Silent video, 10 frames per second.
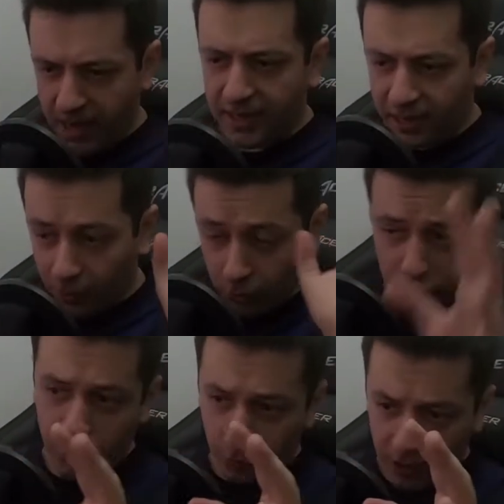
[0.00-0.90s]
buy an
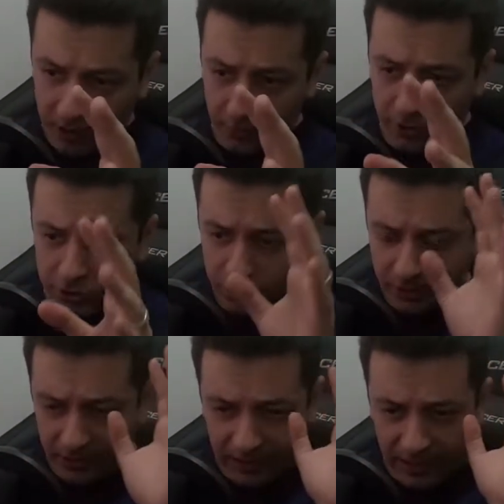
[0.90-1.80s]
ultra-wide
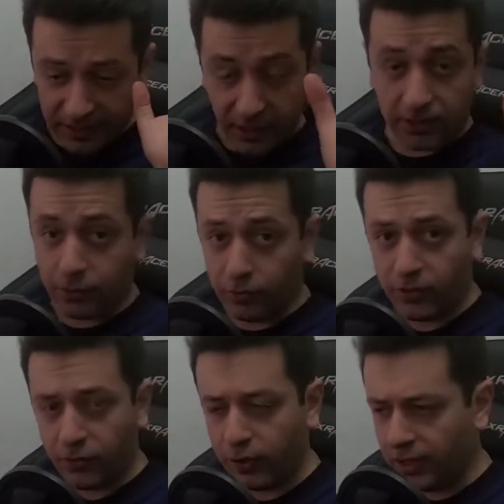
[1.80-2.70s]
monitor, and I started
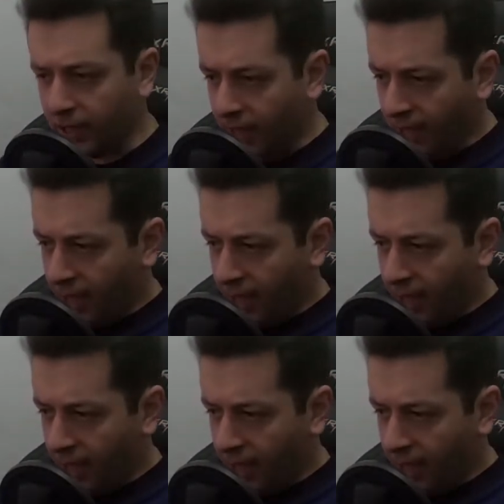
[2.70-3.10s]
looking for it.